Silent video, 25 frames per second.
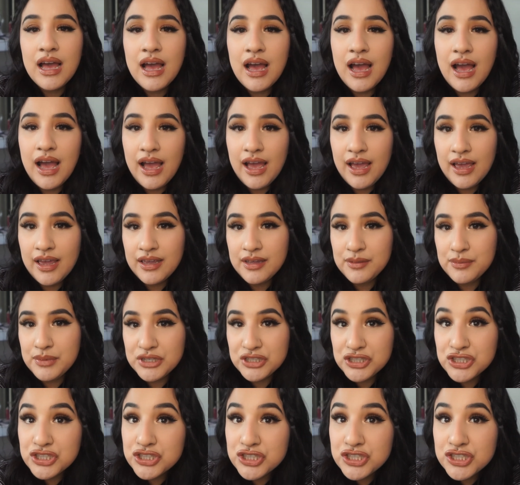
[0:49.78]
I
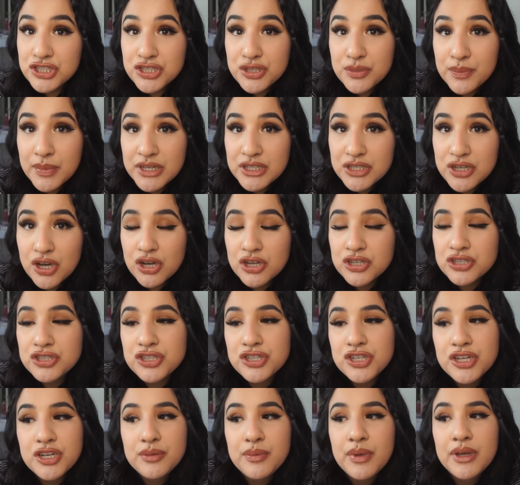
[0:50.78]
mentioned it to my
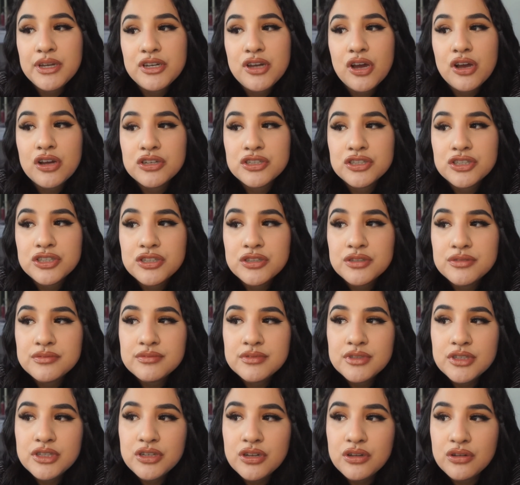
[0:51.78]
doctor and my doctor,
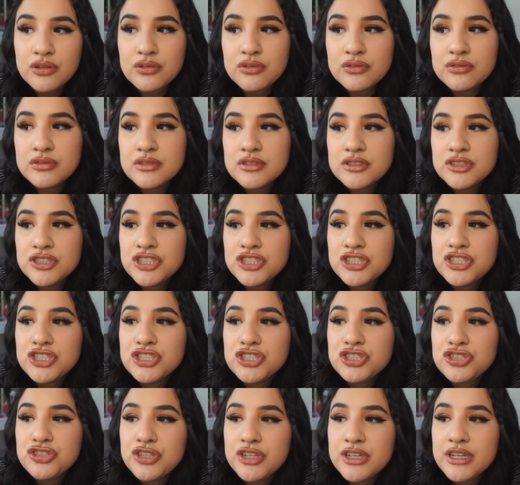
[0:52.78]
you know, she
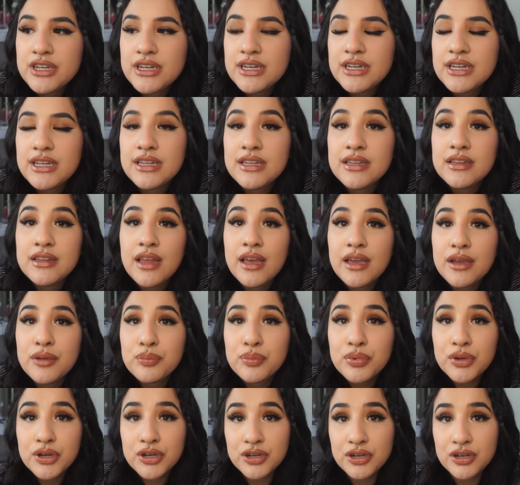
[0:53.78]
just treated it like
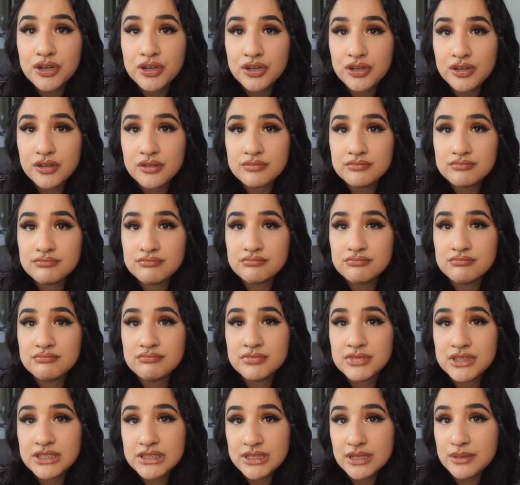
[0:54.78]
per
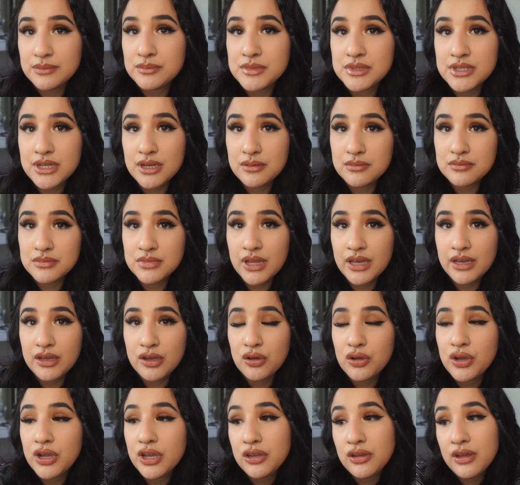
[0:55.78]
symptom like
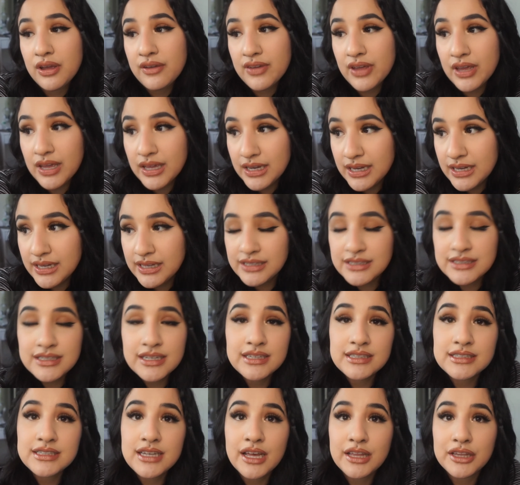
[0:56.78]
okay you have a headache
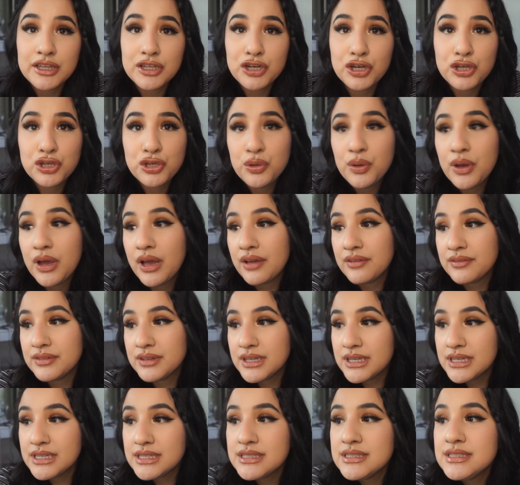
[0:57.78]
take tylenol you have
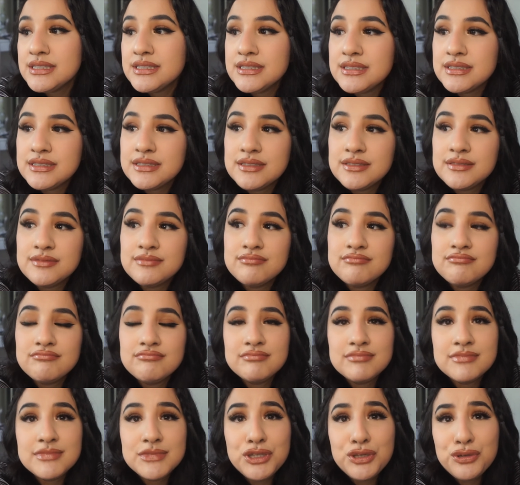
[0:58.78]
this
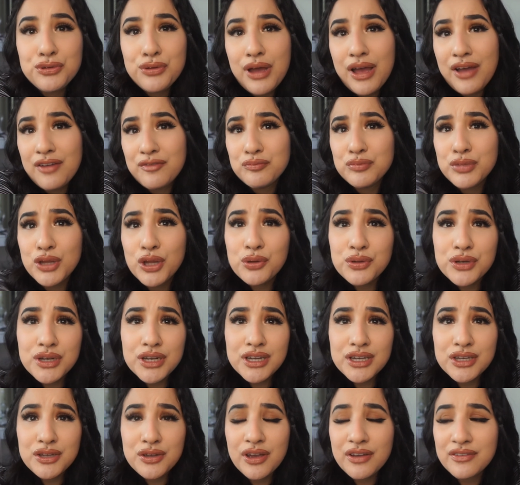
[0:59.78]
you have
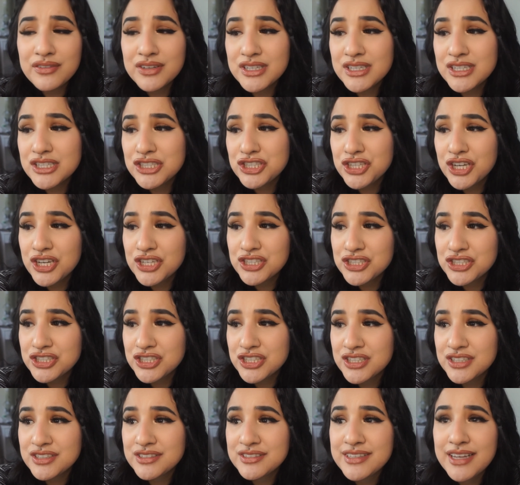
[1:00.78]
bloating you have
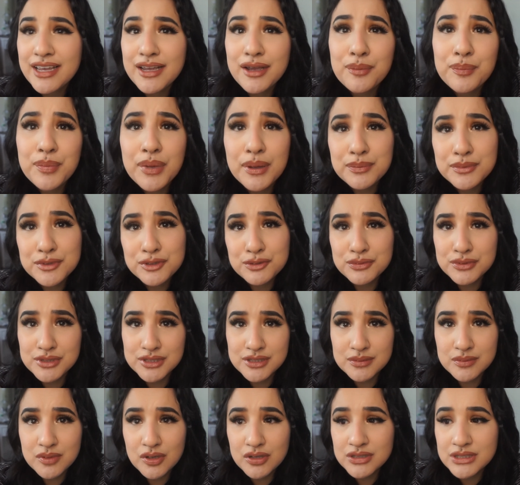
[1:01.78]
indigestion take a
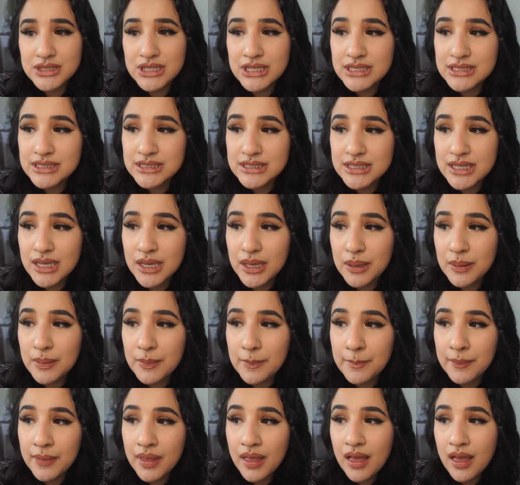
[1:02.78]
pepto-bismol take some